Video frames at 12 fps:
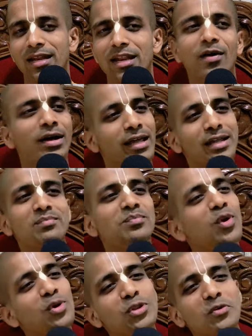Now again,
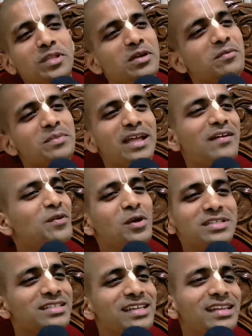both of them, they have
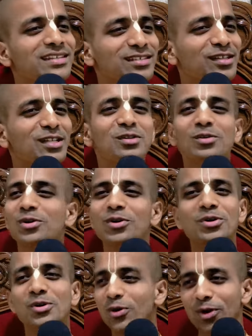not seen each other. They
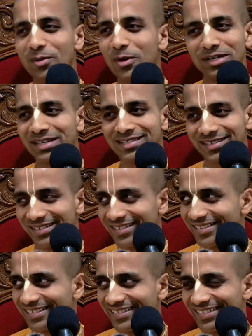don't know about each other.
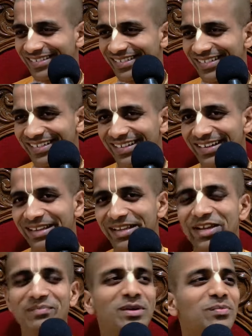
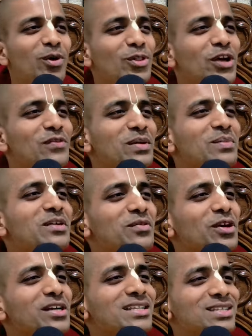But both of them, they've
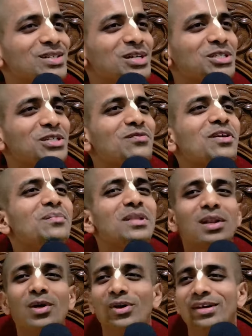got instruction from the
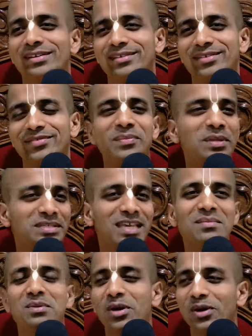Lord, from the
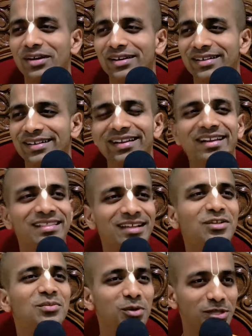same Lord
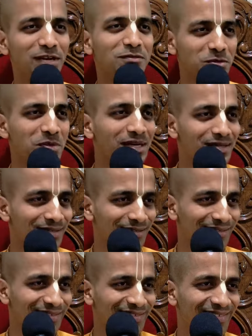that you both have to meet.
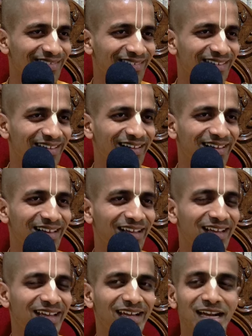
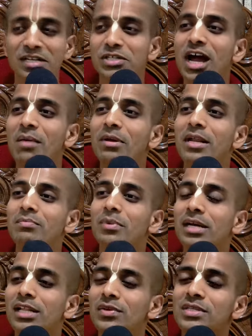And Shyamanand
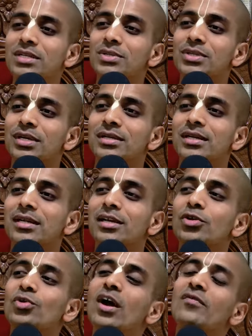Pandit was instructed
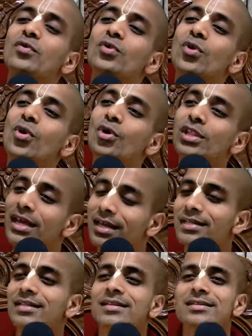that you have to go there
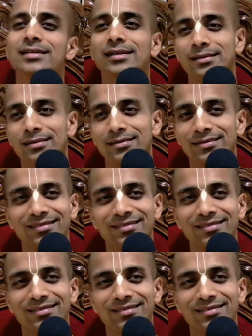and initiate.